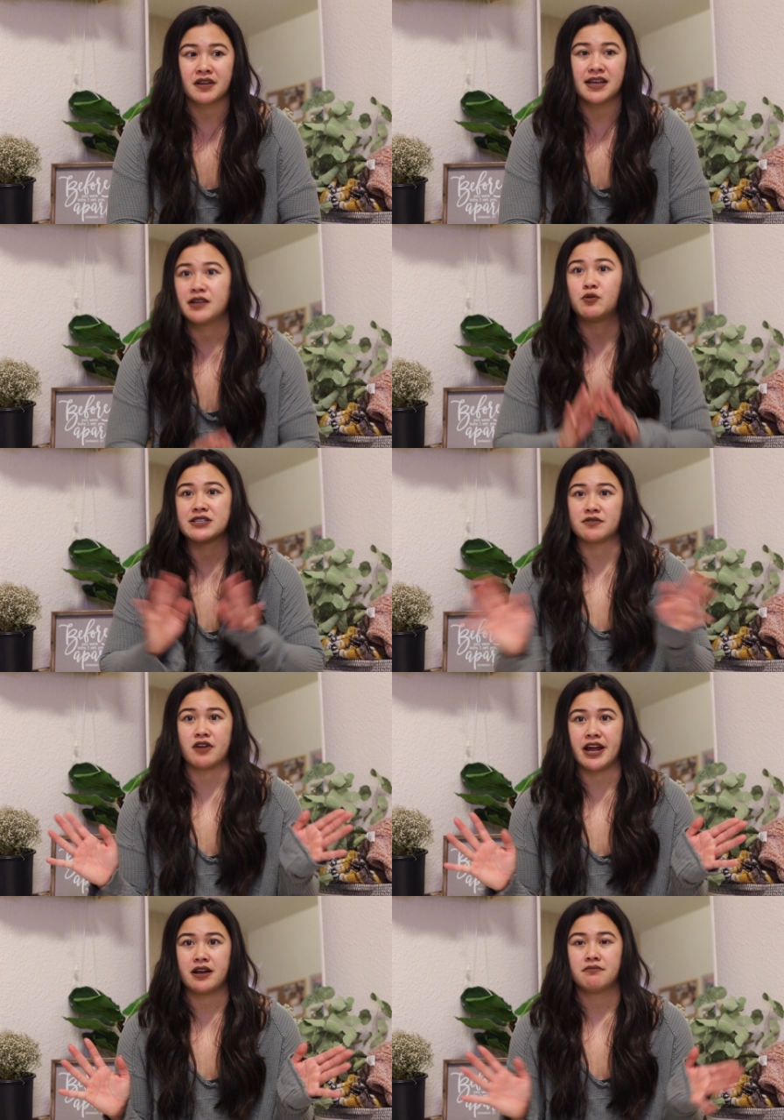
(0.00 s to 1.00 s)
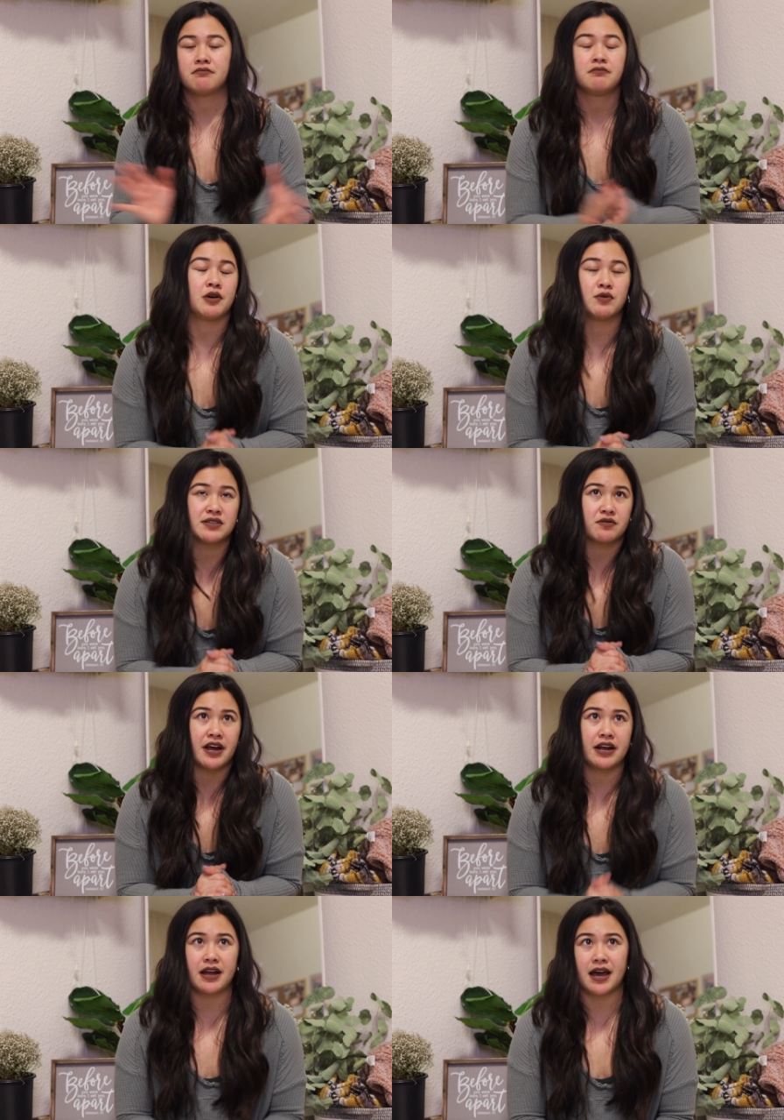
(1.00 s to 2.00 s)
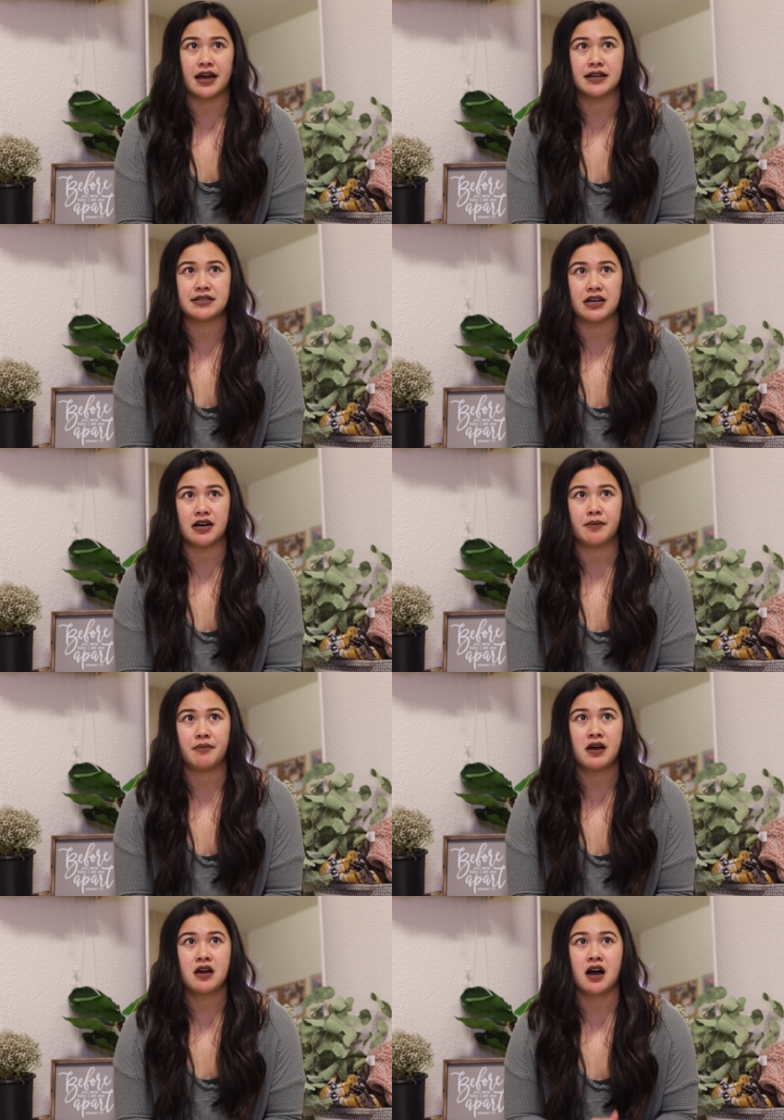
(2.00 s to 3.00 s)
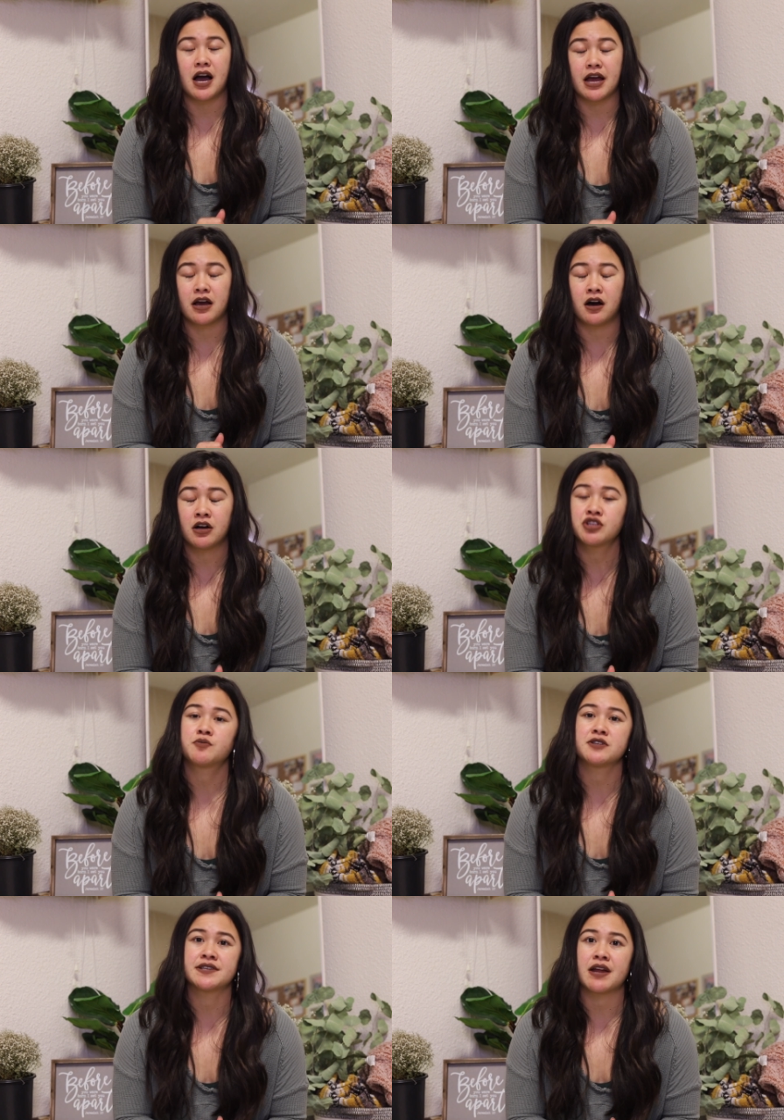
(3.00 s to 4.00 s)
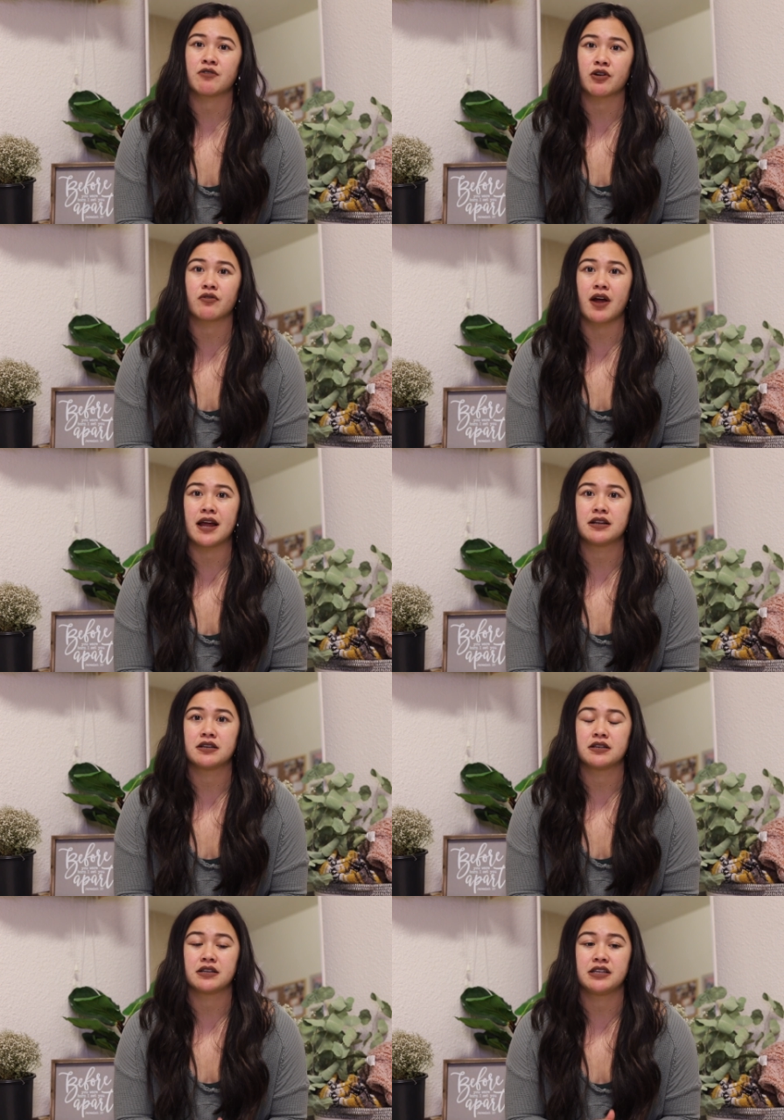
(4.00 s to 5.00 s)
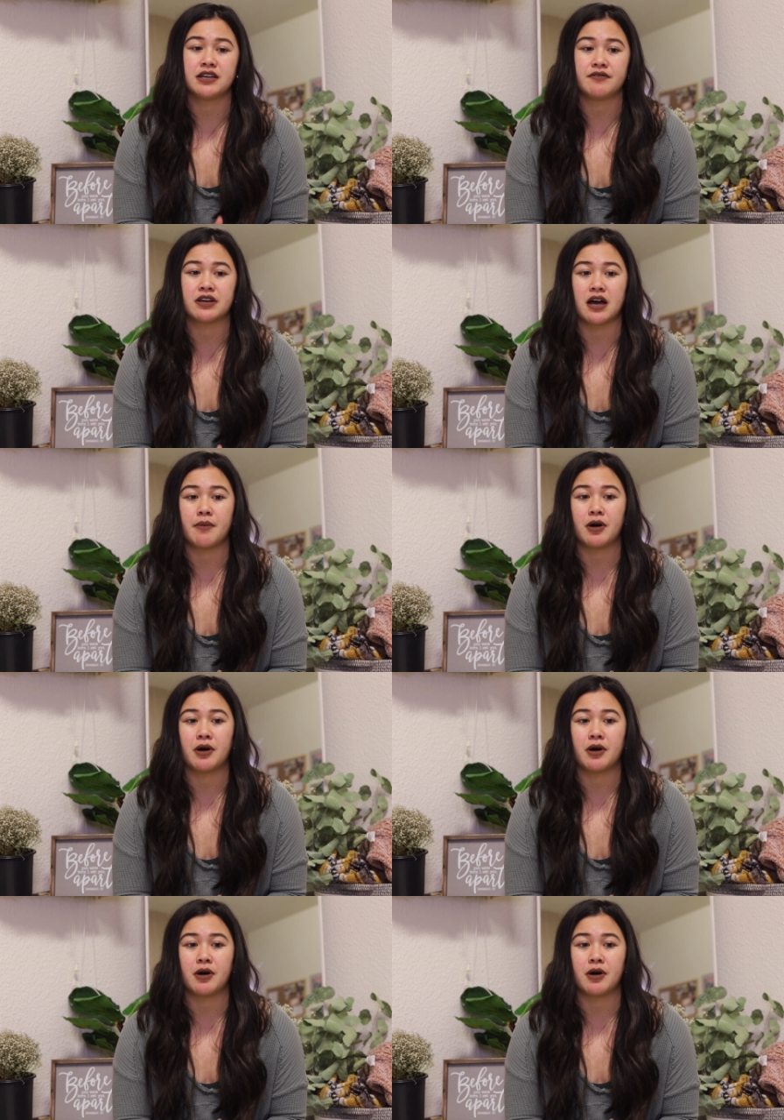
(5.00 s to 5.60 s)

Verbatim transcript: it wasn't right. It wasn't right and um, I 100% regret giving up